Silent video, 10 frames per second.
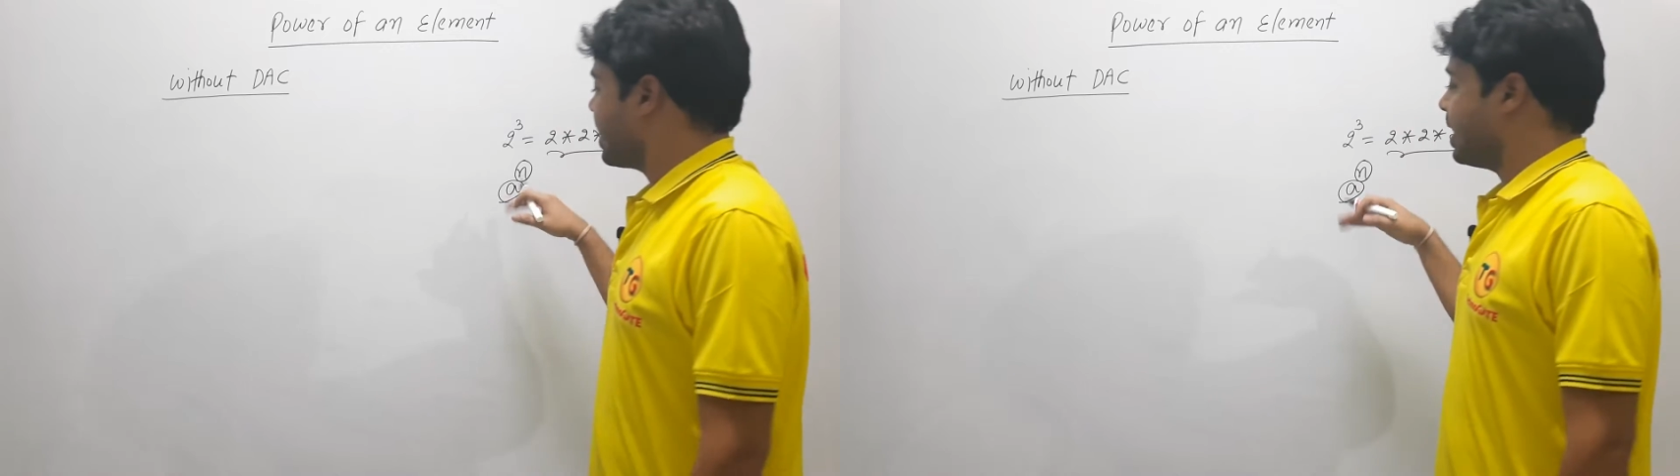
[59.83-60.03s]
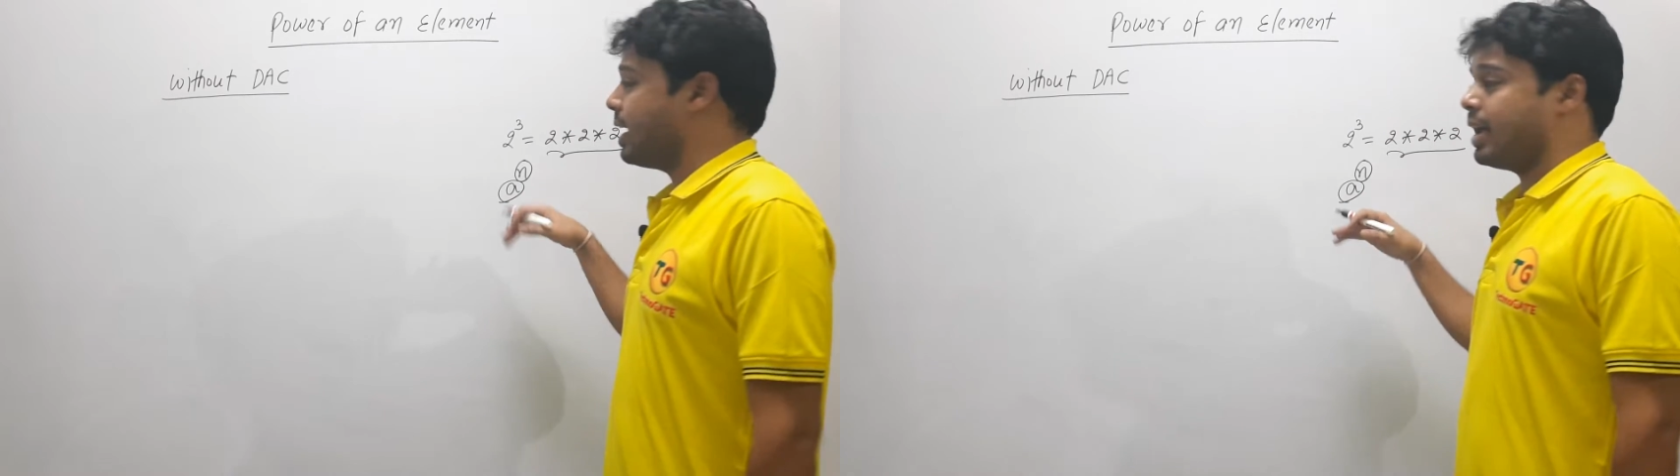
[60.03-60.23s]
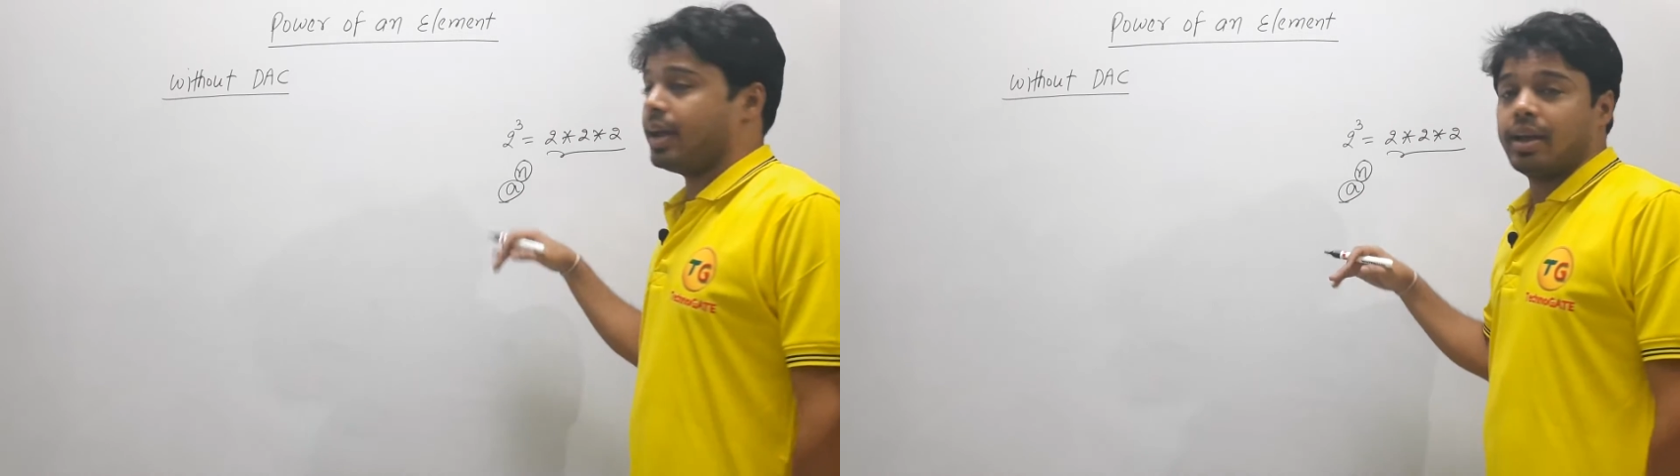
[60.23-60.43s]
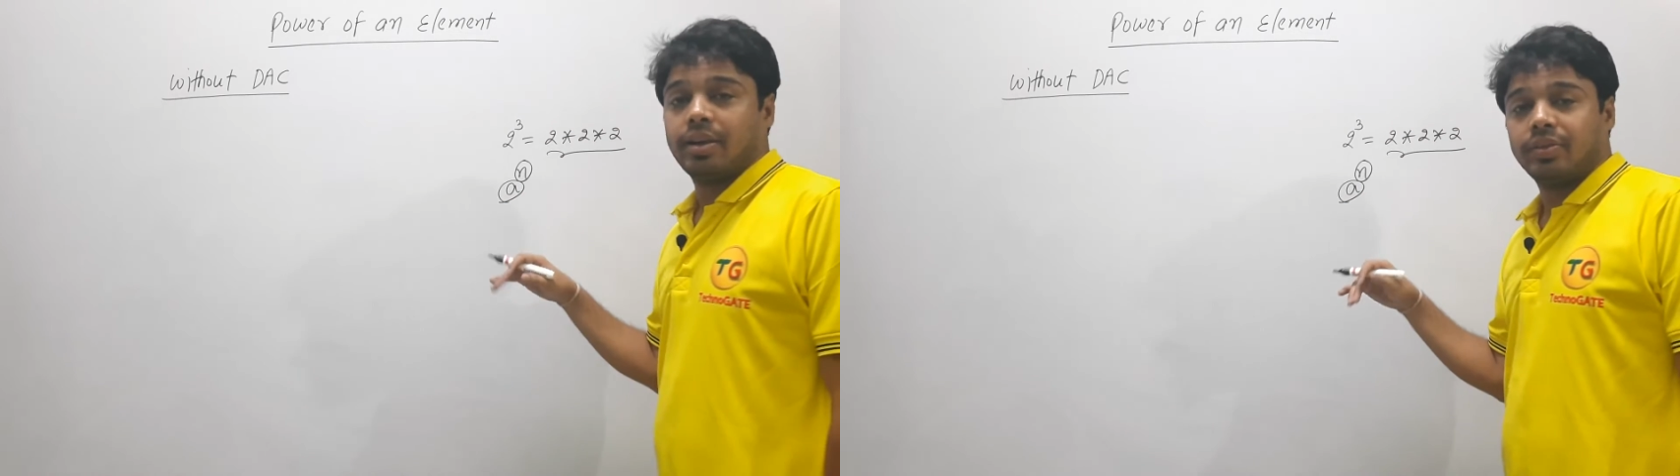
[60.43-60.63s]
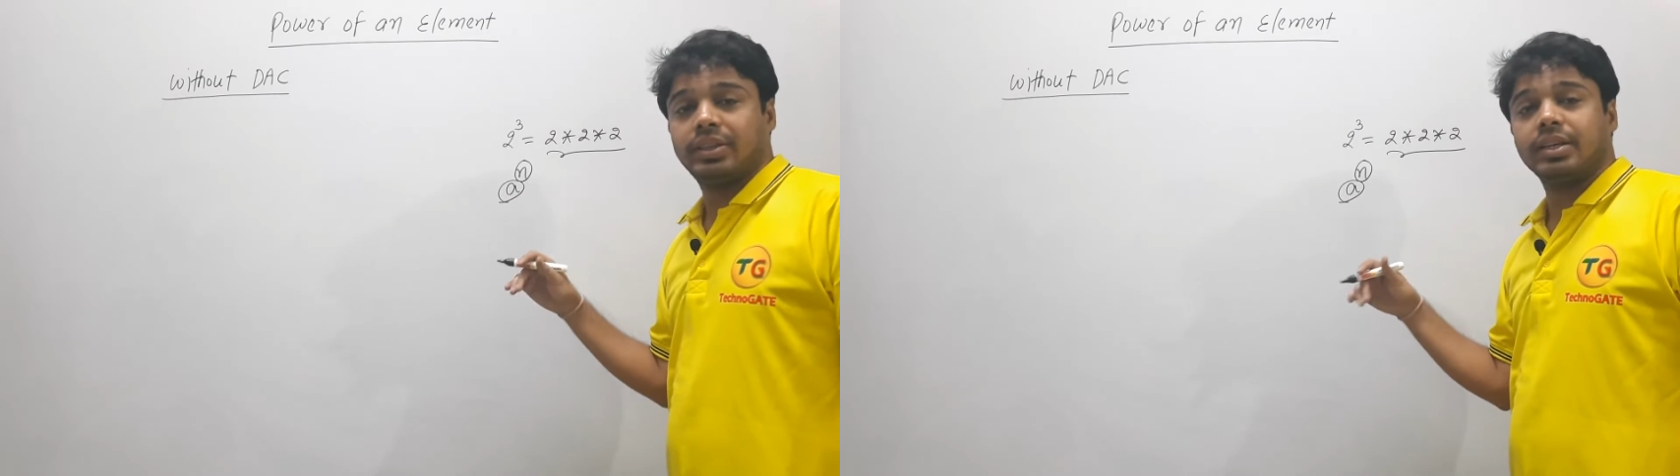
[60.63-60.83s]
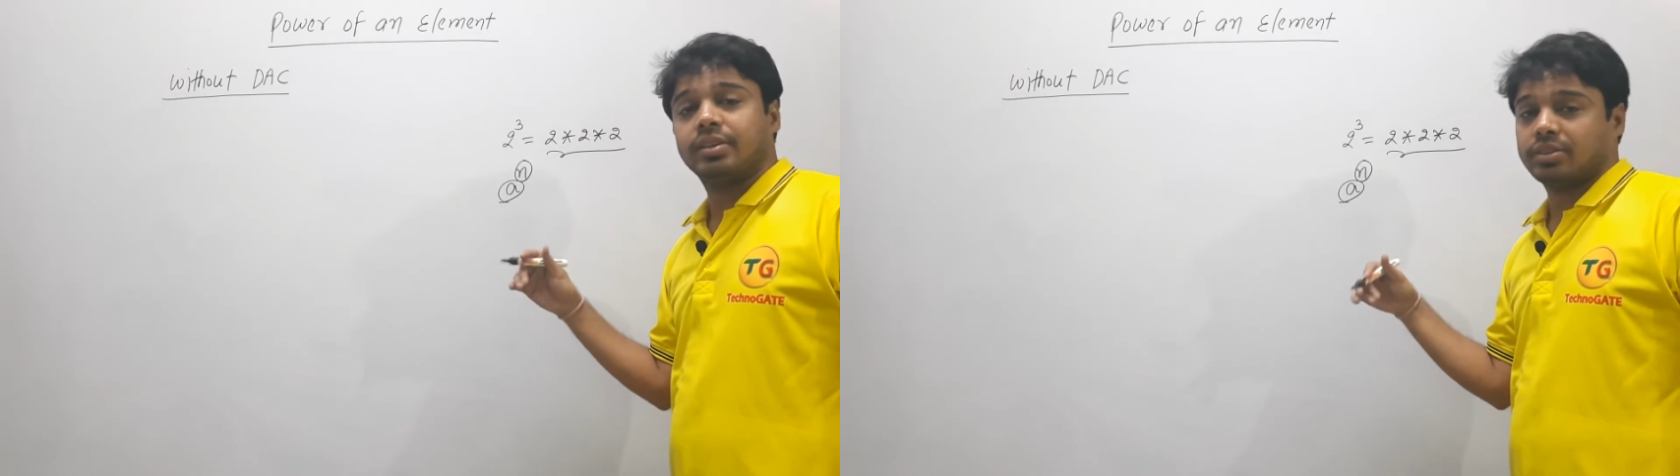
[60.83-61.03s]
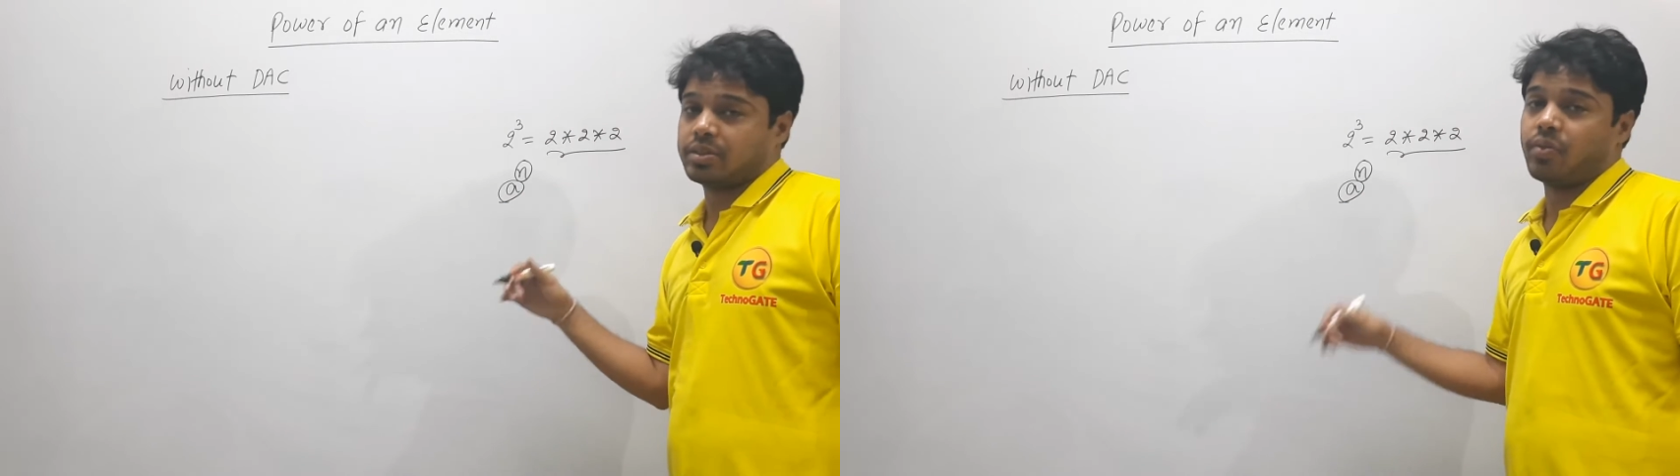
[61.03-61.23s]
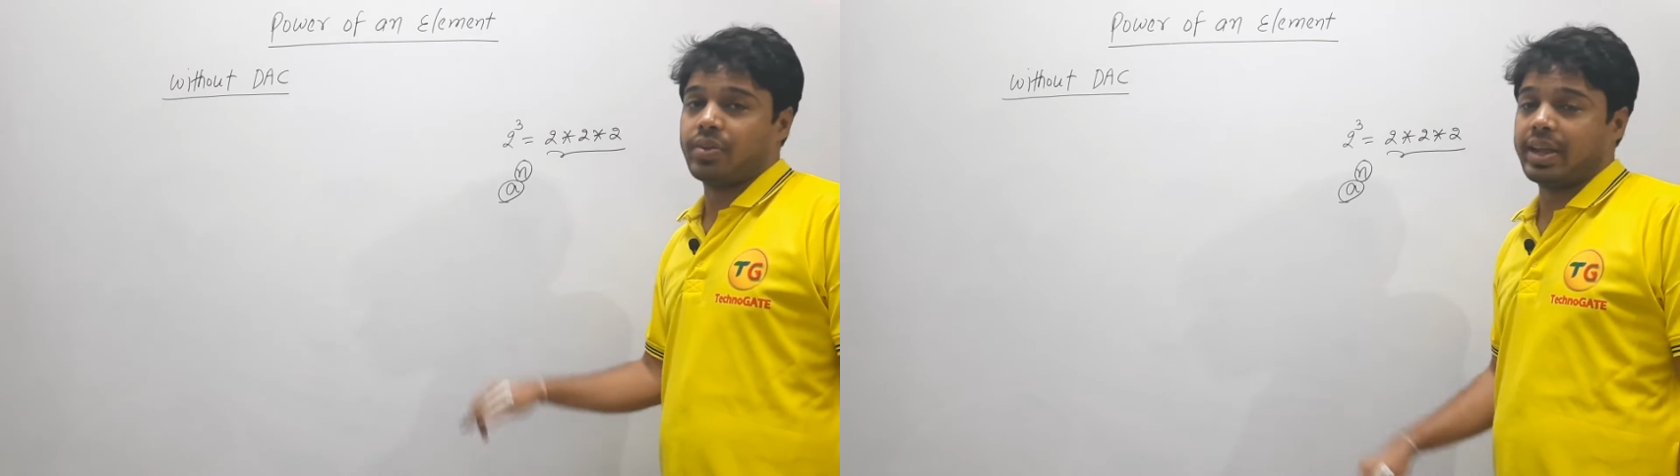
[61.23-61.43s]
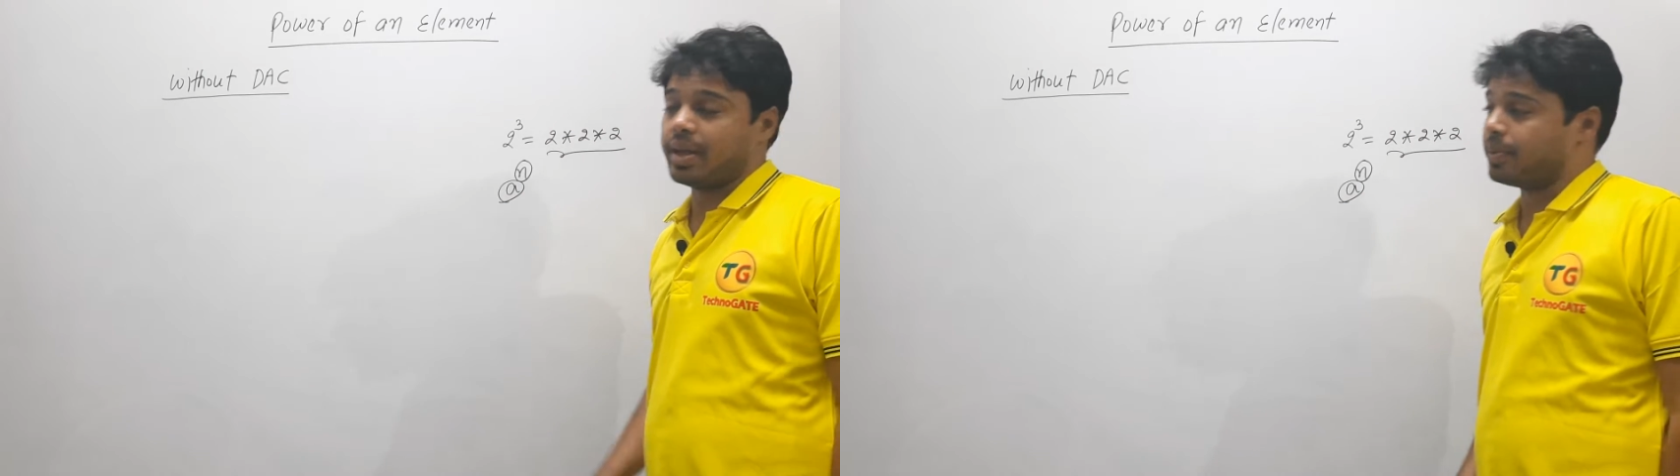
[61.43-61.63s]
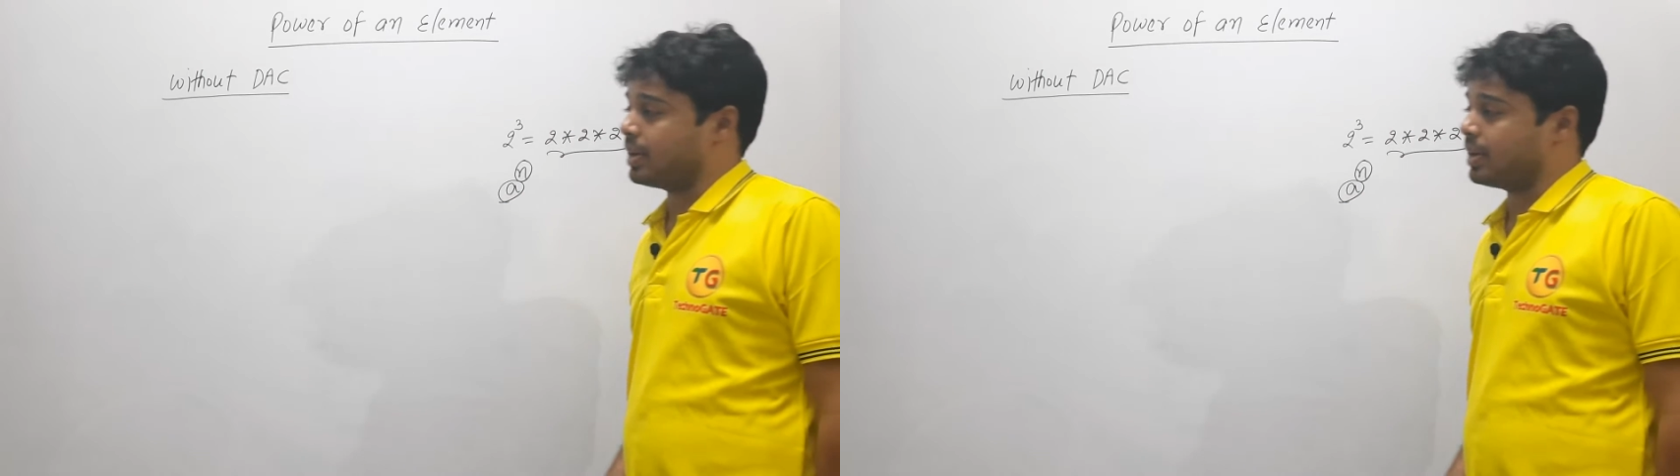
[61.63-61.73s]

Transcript: a with some variable